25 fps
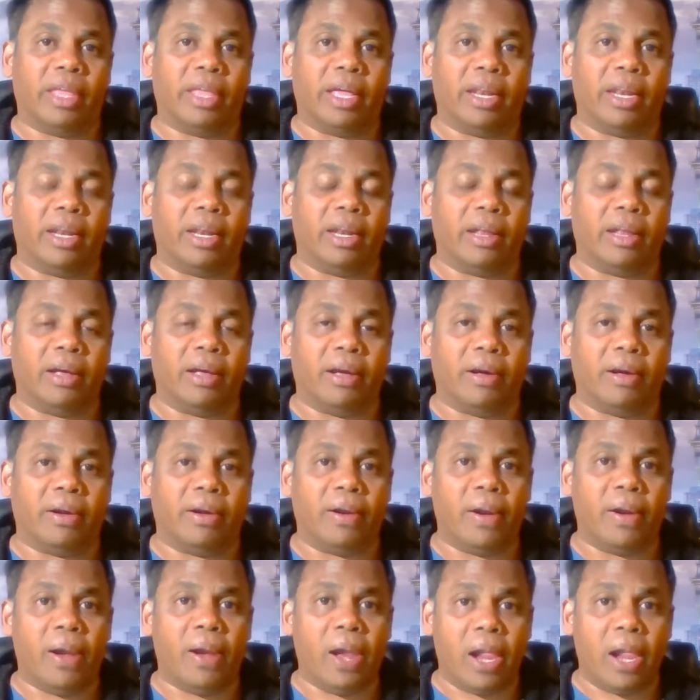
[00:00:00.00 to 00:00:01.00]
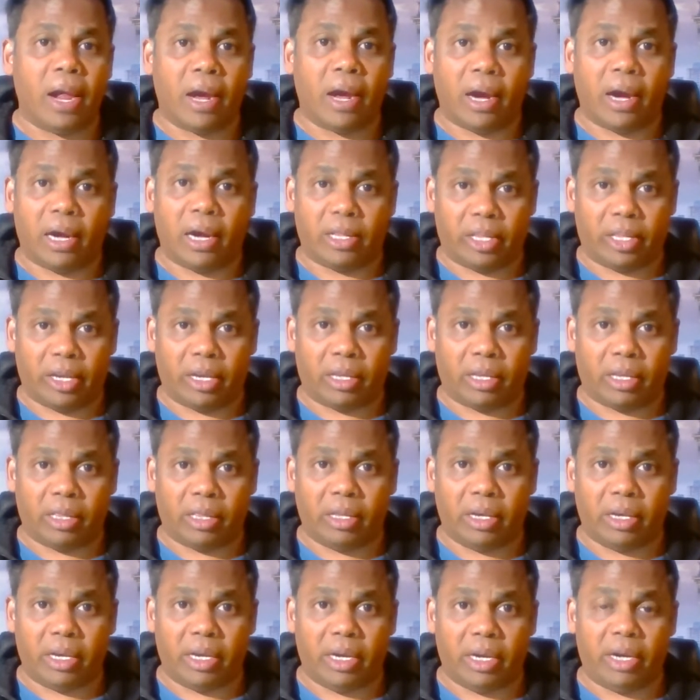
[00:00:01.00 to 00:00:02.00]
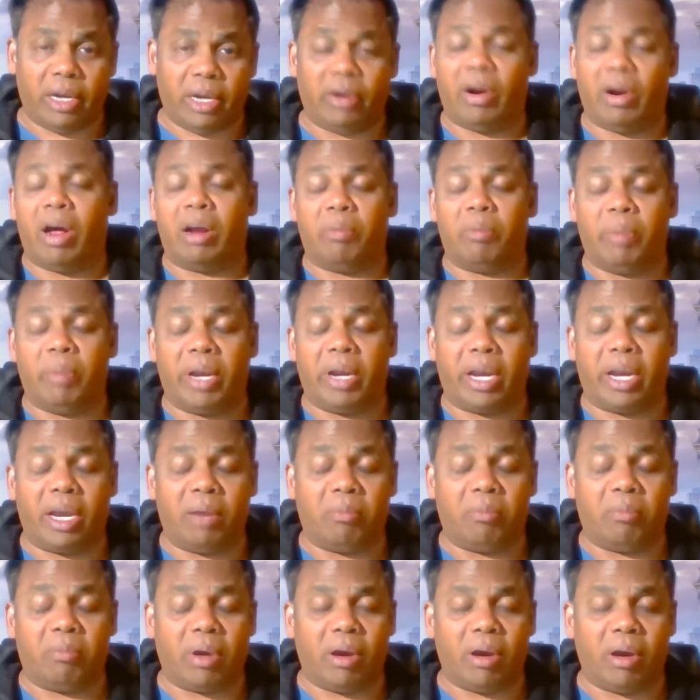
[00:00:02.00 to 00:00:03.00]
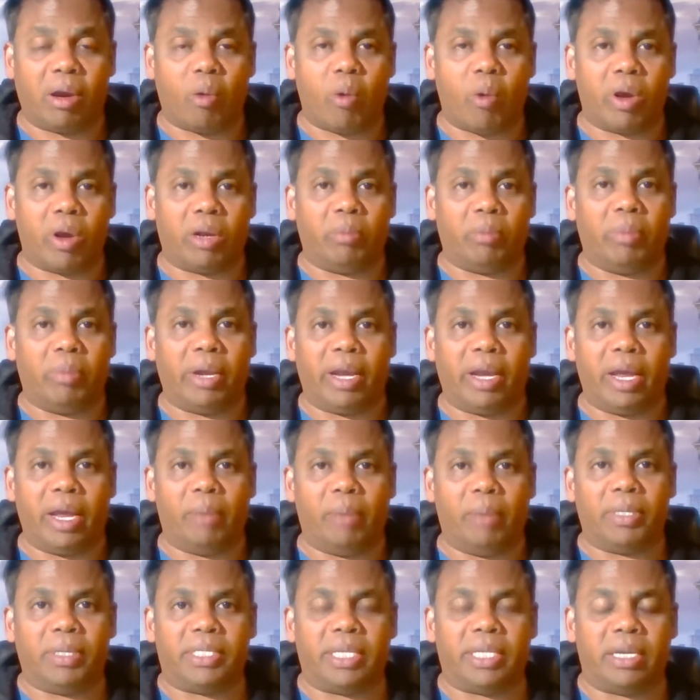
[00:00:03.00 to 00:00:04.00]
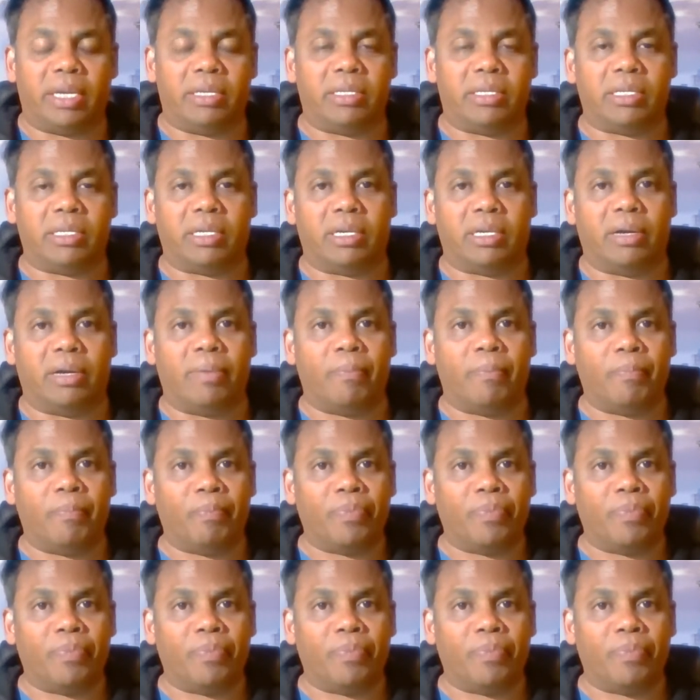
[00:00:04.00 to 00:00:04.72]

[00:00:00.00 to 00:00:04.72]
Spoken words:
then I think the Iran became quite a big epicenter,